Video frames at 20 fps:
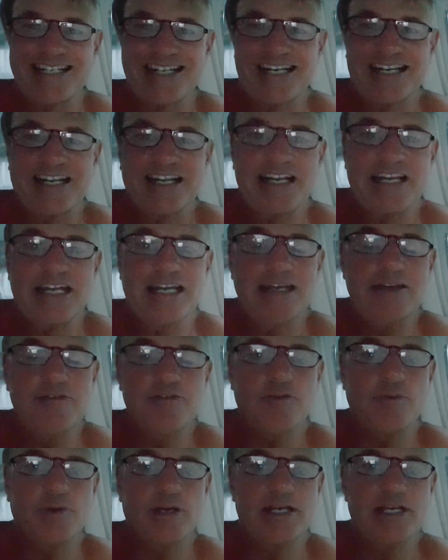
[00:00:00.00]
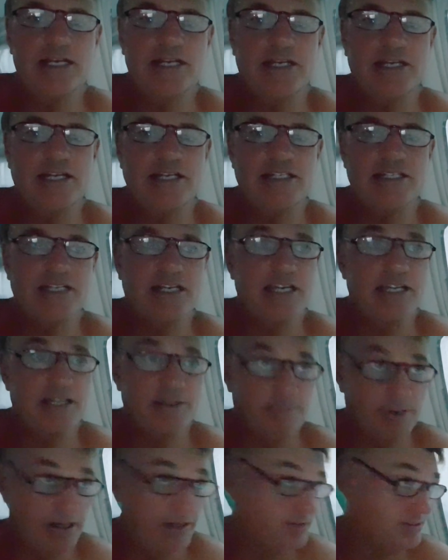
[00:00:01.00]
to leave. We need to get the
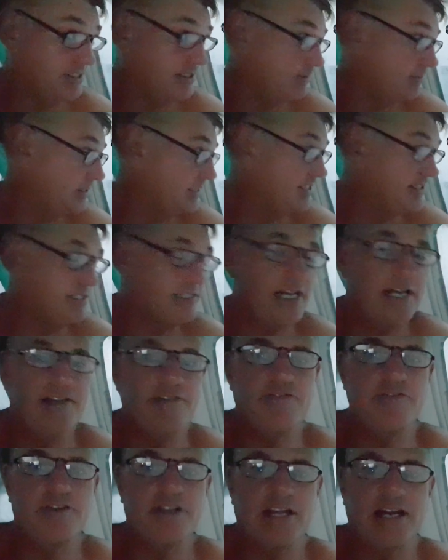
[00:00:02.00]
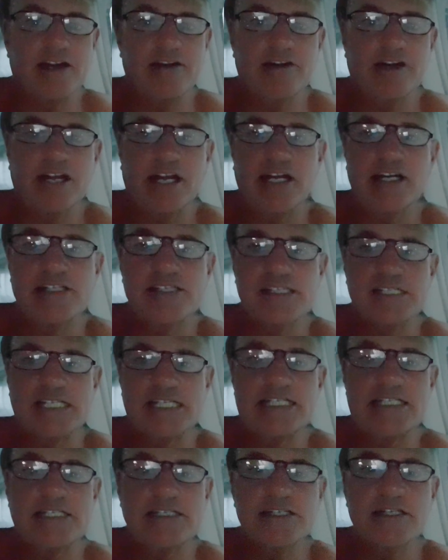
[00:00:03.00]
boat somewhere safe for the hurricane
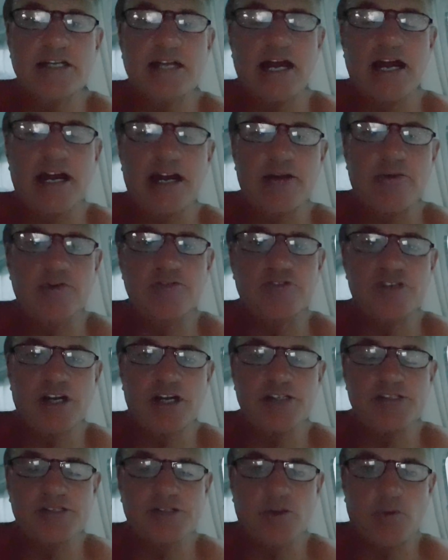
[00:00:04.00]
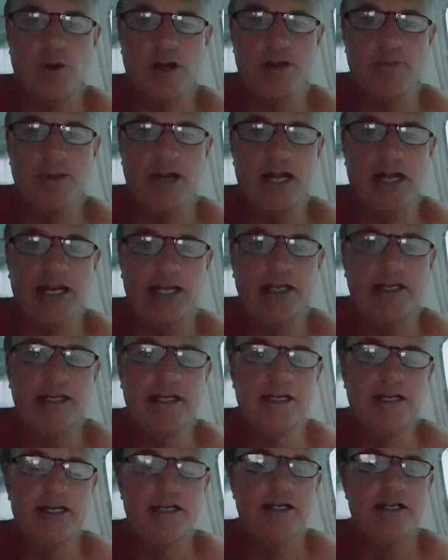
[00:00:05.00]
season. Uh, we've chosen Guatemala.
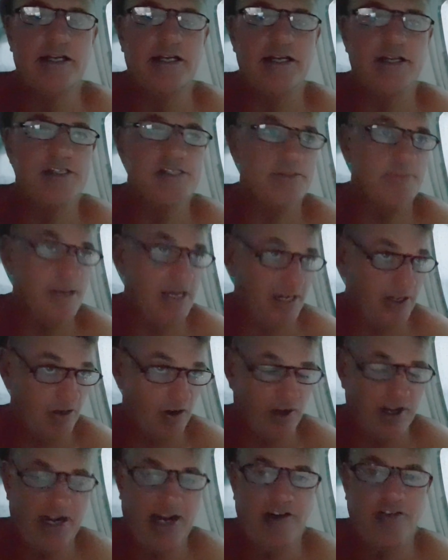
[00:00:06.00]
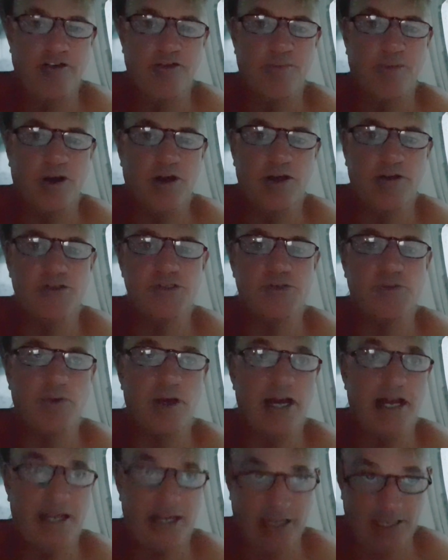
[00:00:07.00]
It's about 900 miles
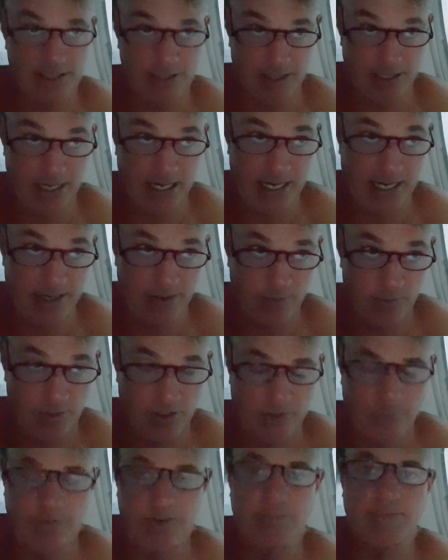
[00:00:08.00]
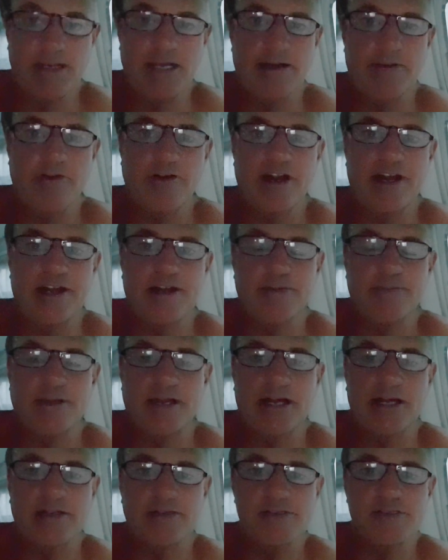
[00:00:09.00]
away and uh, well it would be around
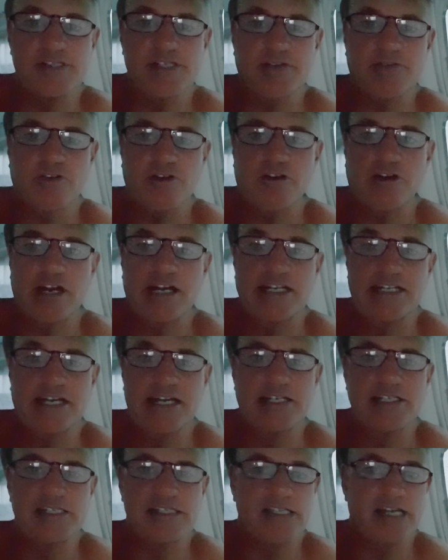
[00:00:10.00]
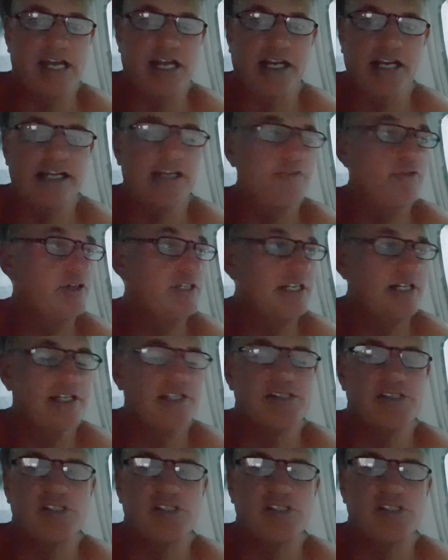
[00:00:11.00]
about seven or eight days sailing if we did it